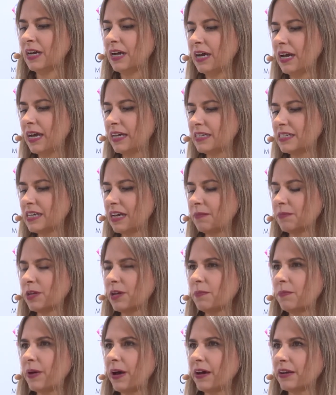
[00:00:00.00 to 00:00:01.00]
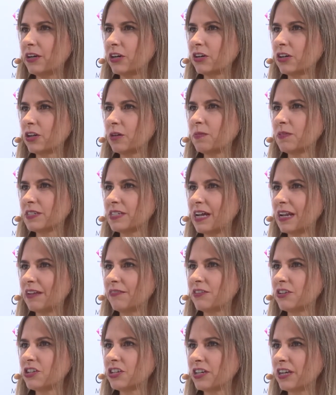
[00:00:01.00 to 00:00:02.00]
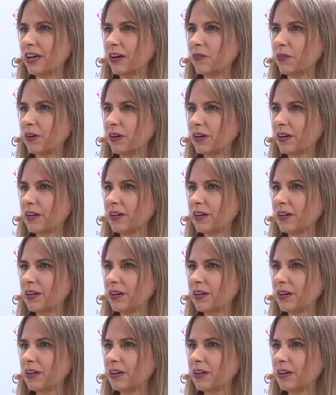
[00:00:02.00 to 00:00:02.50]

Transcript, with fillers: uh -huh. and tell me about your global television network.